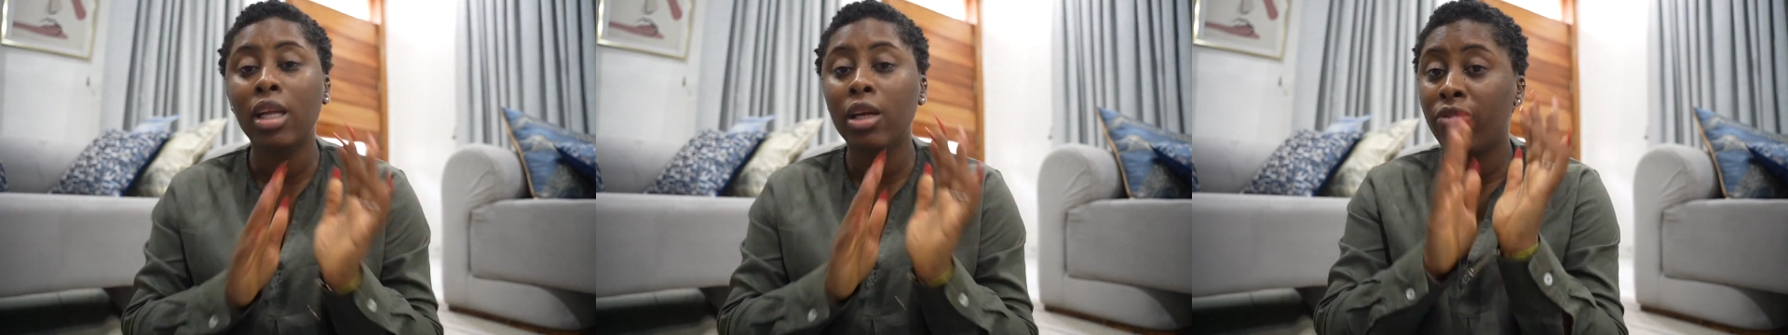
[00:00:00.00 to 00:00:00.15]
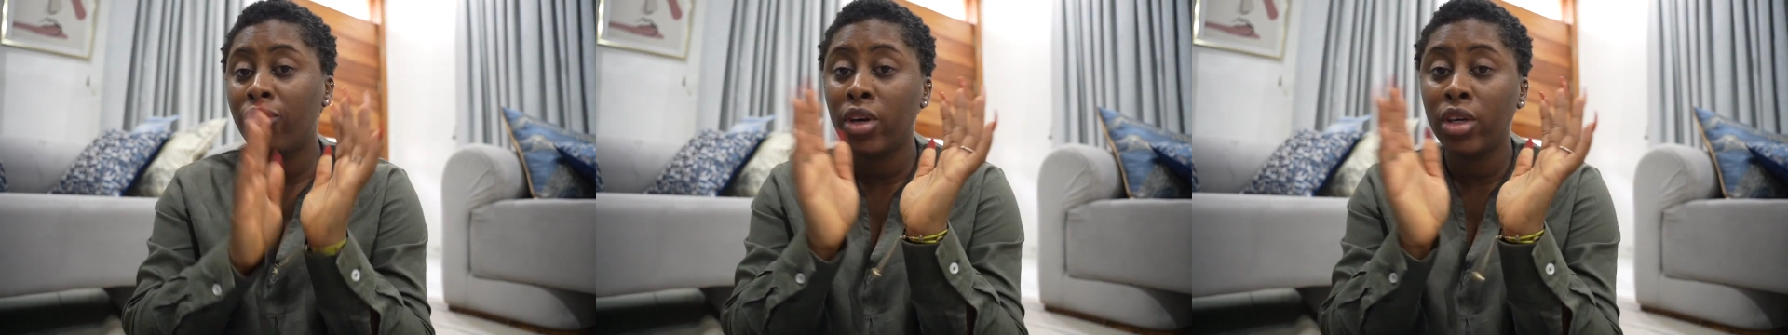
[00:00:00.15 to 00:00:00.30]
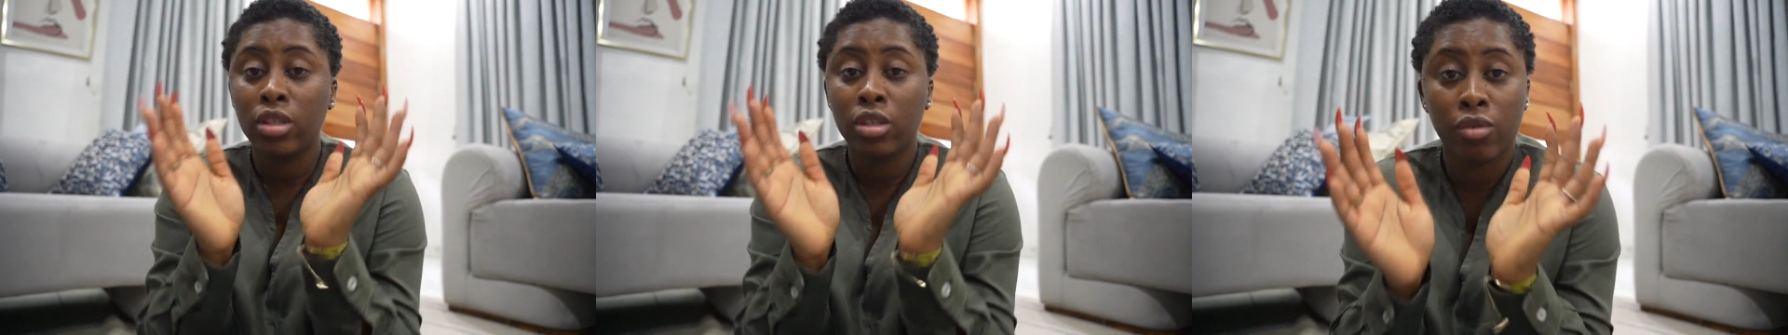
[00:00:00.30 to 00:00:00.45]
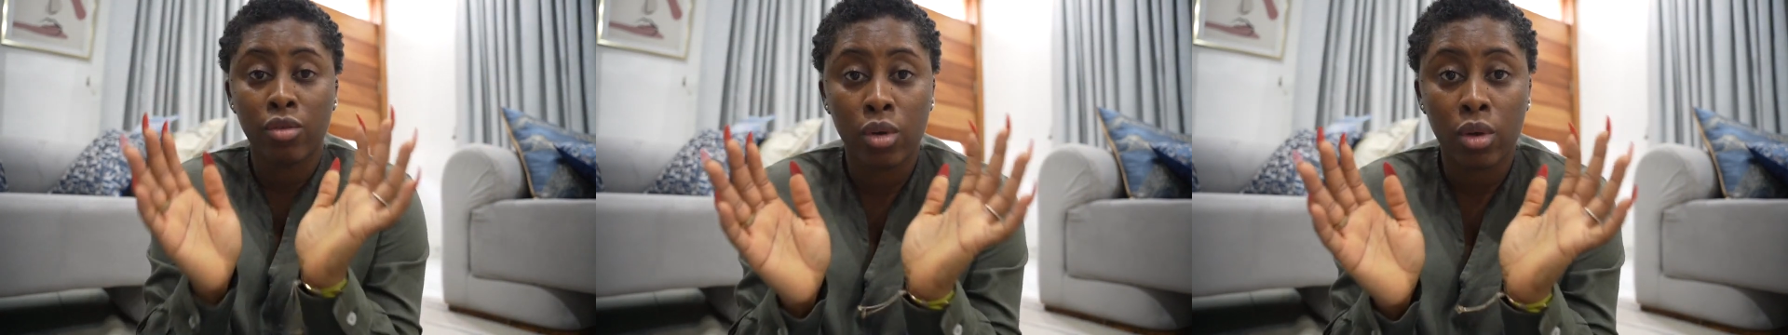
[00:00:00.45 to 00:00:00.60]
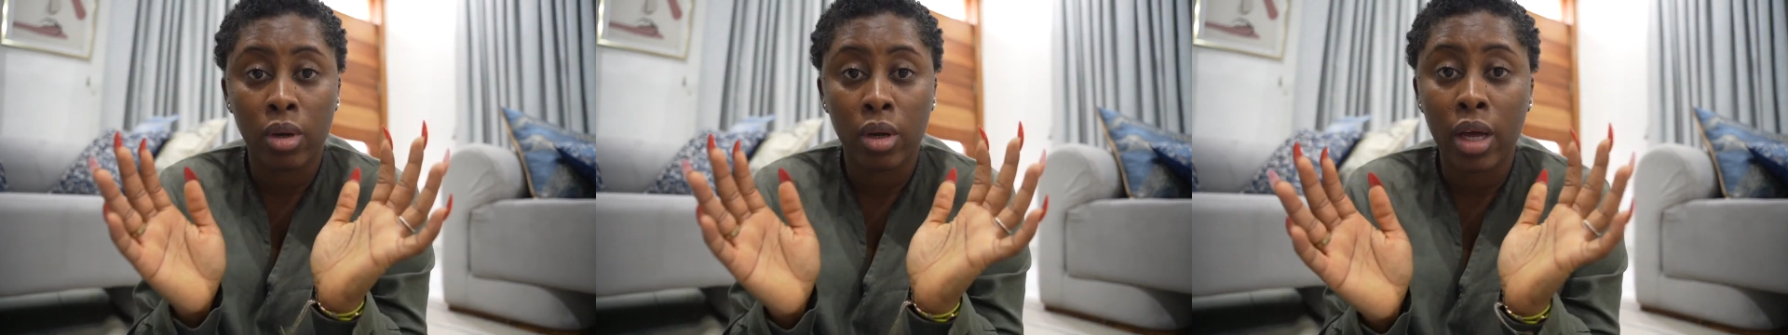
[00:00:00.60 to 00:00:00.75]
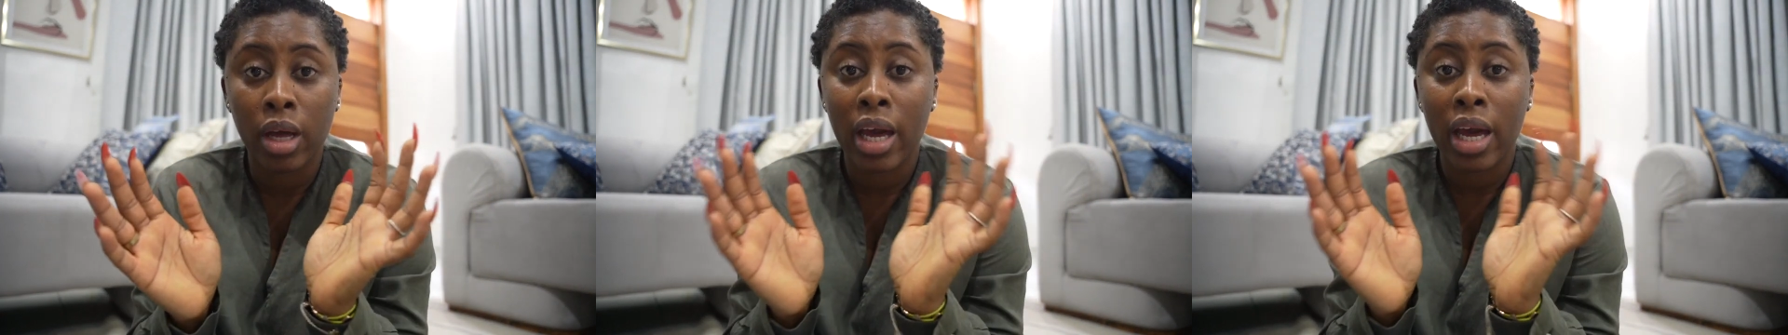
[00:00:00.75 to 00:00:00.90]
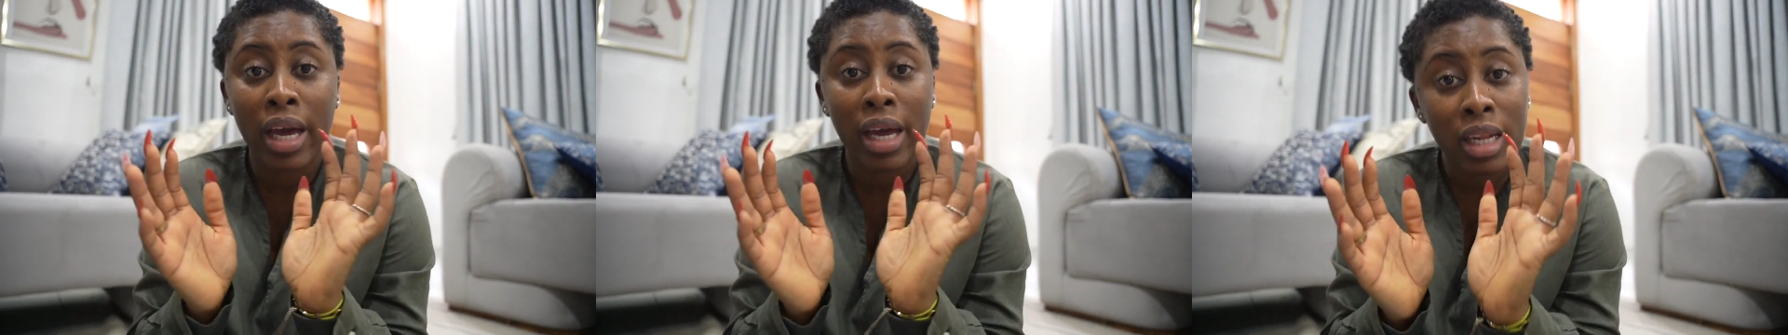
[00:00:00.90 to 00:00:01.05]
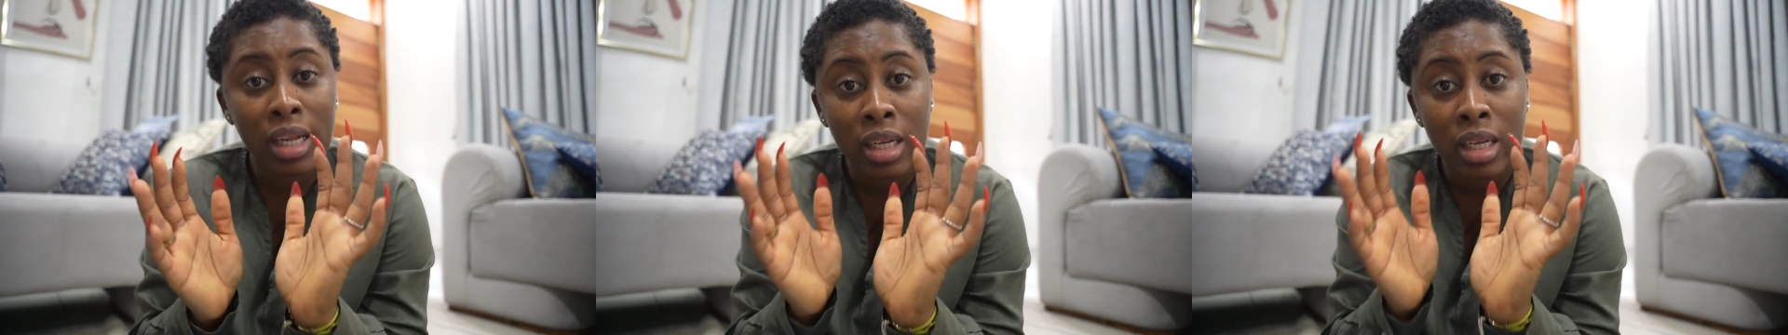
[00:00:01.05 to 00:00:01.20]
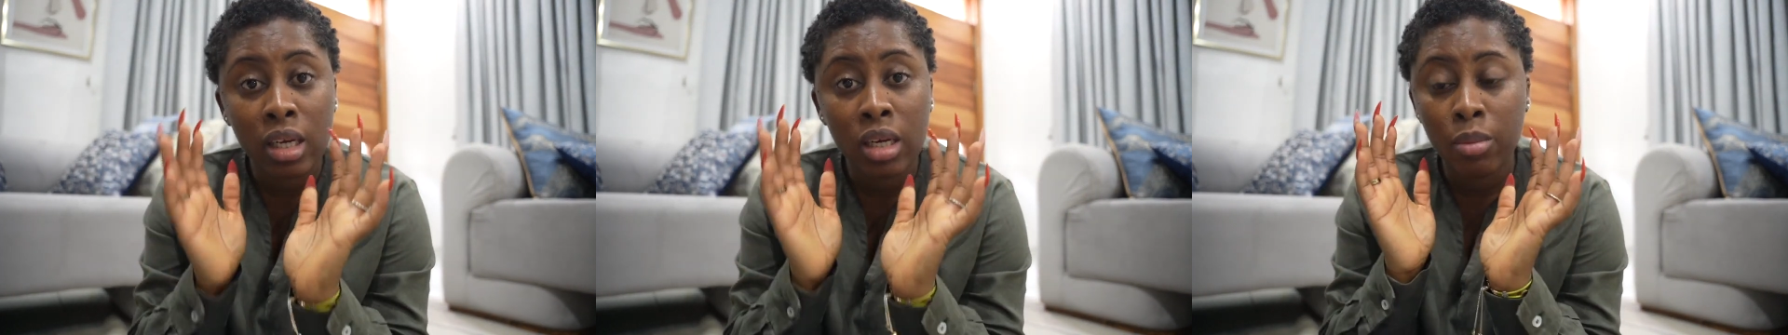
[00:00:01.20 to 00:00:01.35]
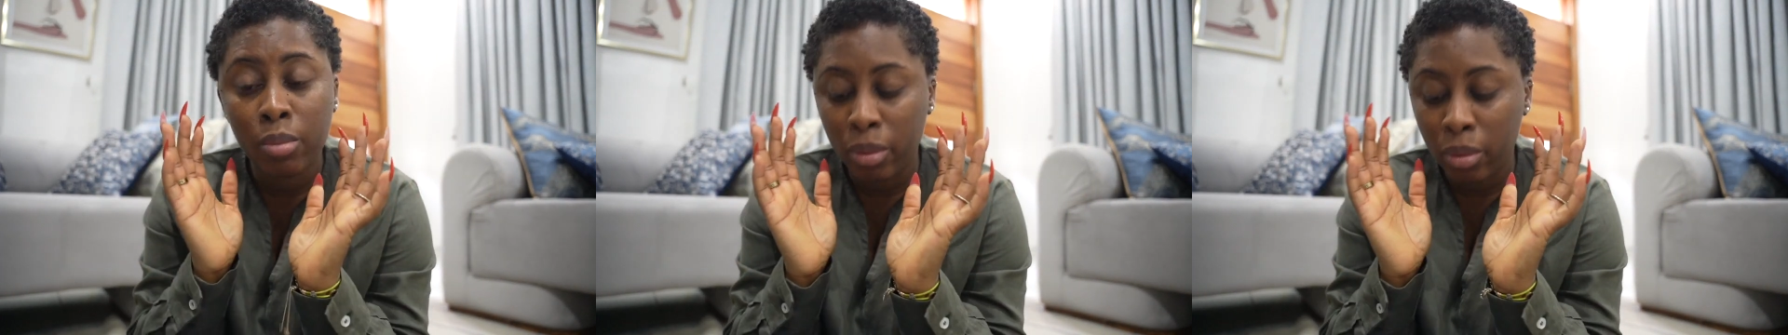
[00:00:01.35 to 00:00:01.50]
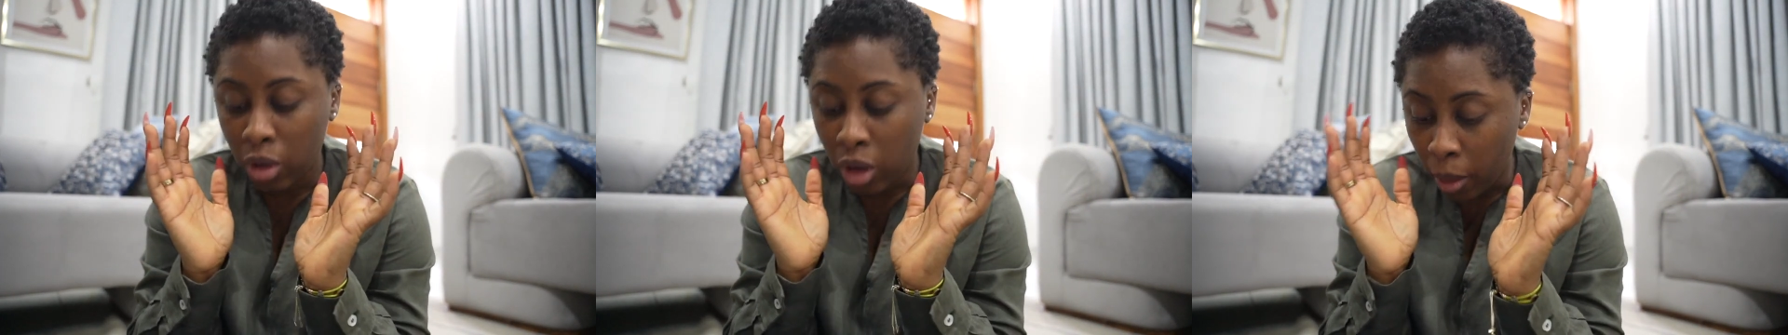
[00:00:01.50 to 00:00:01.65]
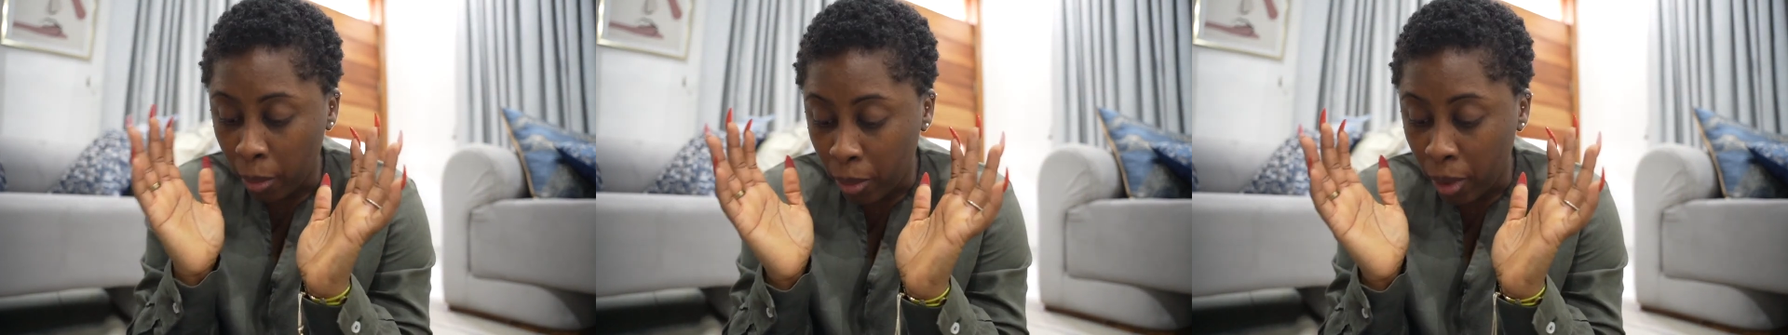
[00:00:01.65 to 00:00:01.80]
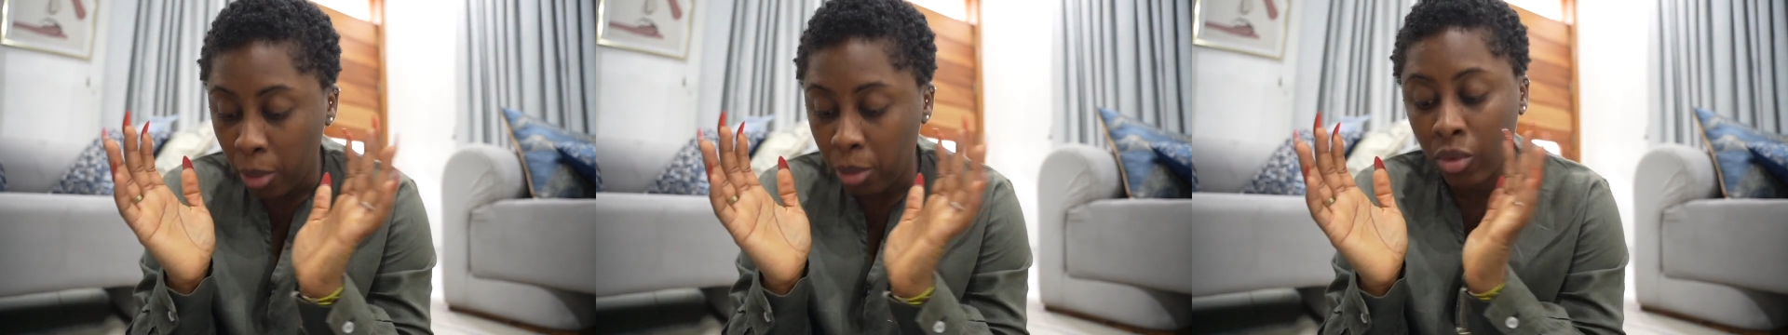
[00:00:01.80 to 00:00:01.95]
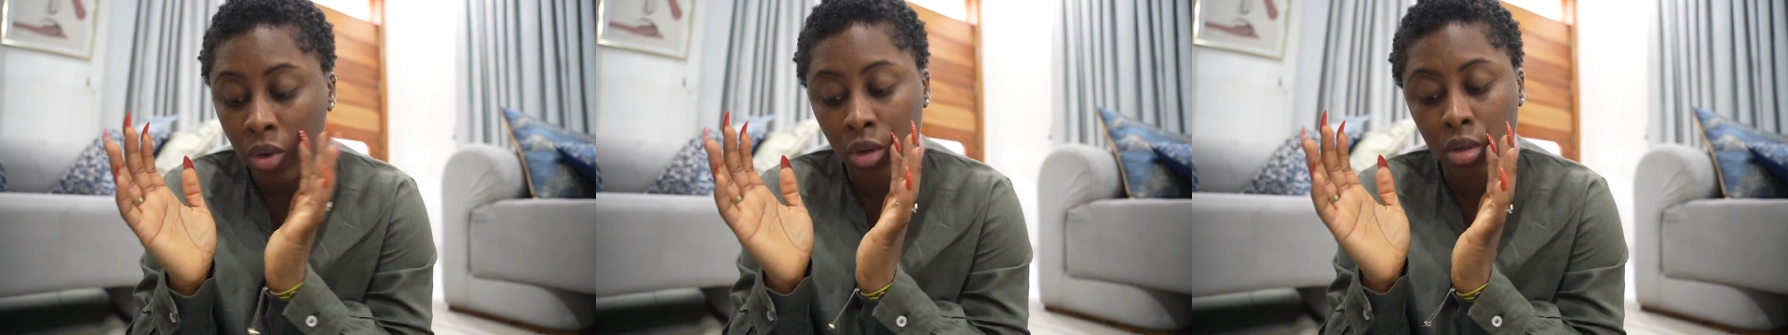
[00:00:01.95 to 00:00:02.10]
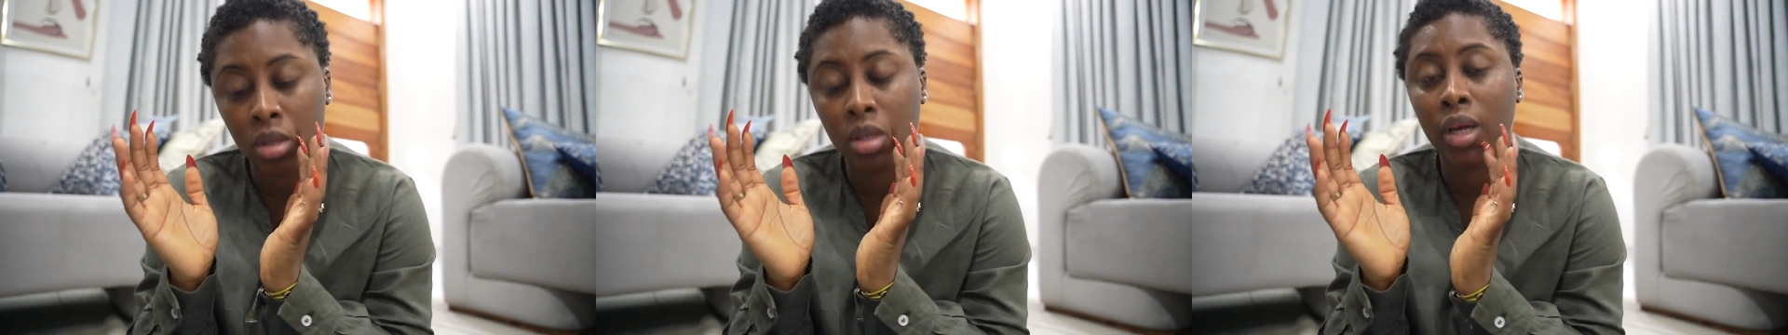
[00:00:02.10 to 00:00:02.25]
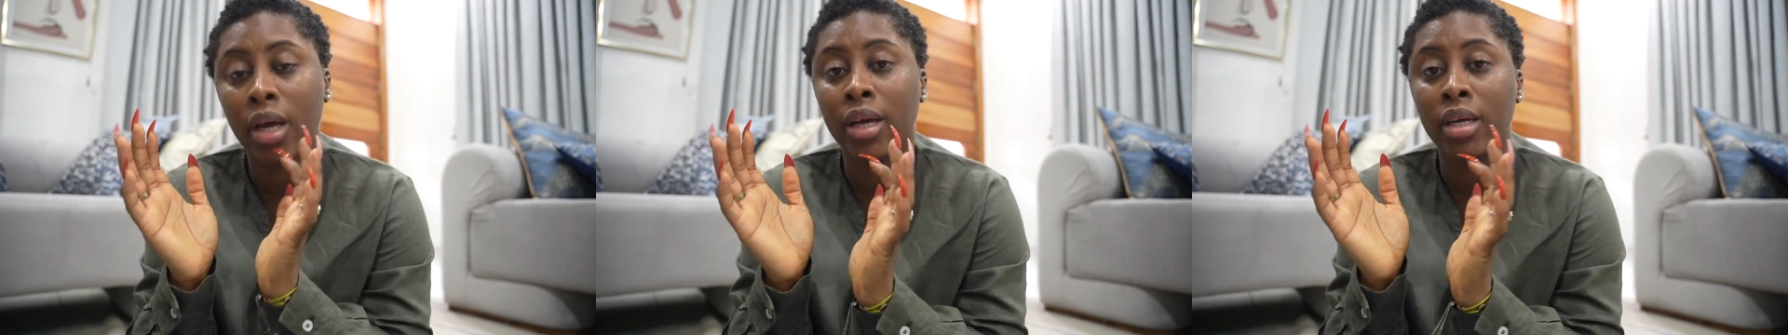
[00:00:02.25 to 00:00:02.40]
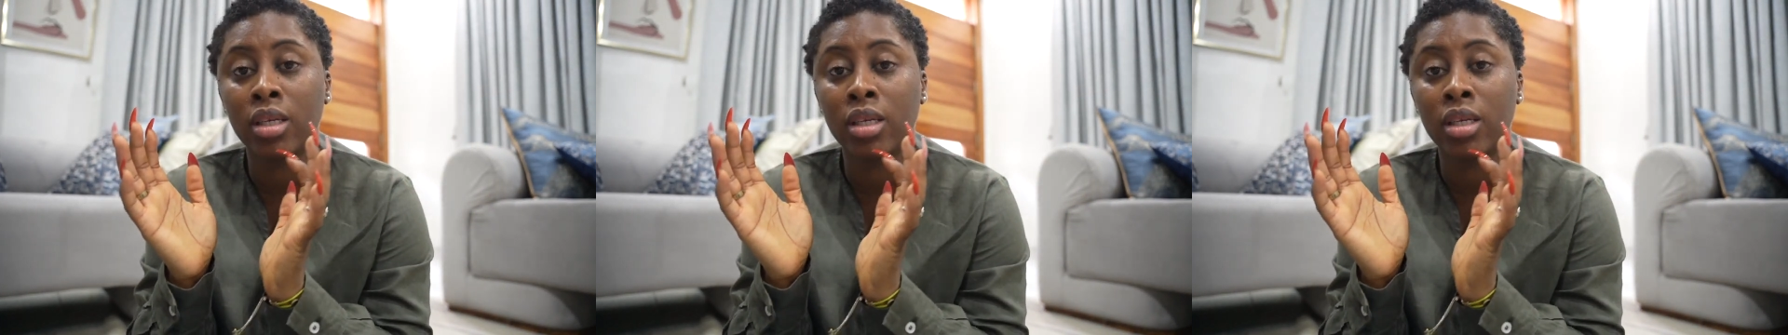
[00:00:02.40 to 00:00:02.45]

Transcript: First of all, any popcorn that